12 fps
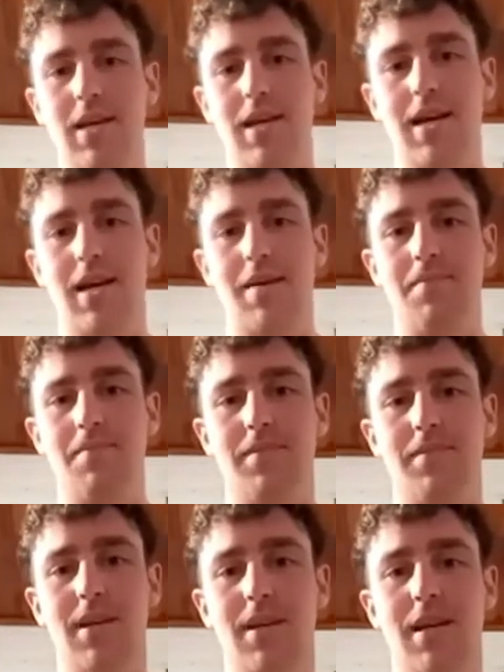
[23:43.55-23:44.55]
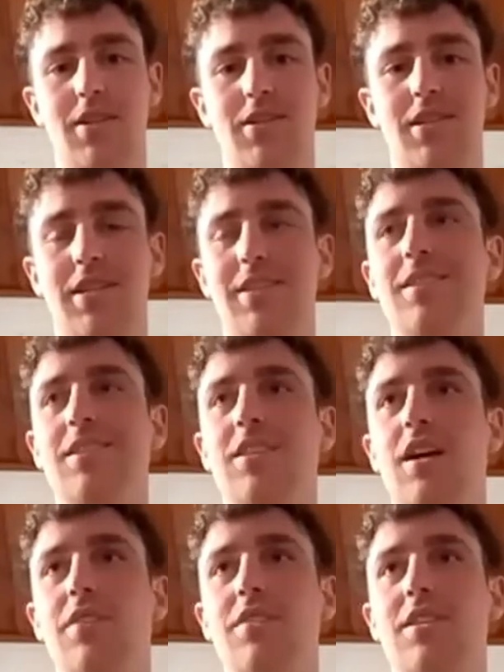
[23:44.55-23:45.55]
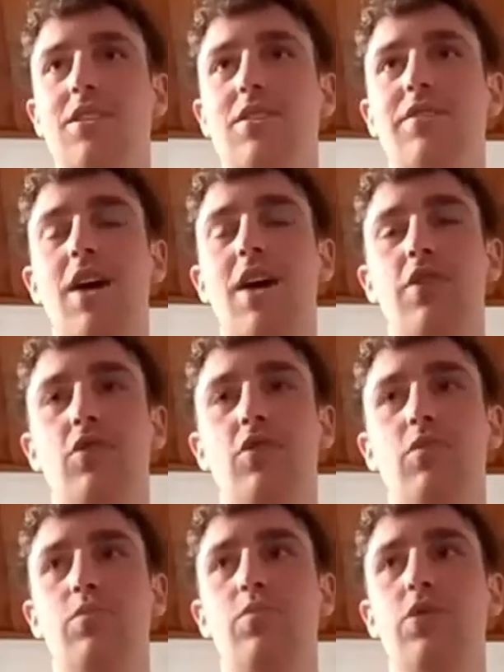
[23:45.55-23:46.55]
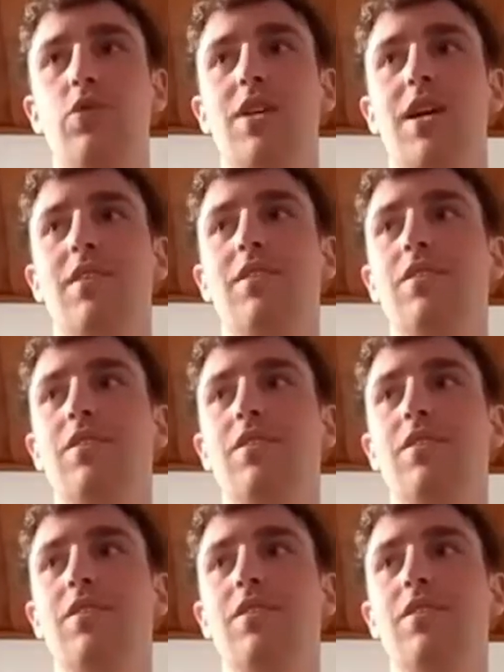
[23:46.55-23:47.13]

And I just think the soft skills of how you present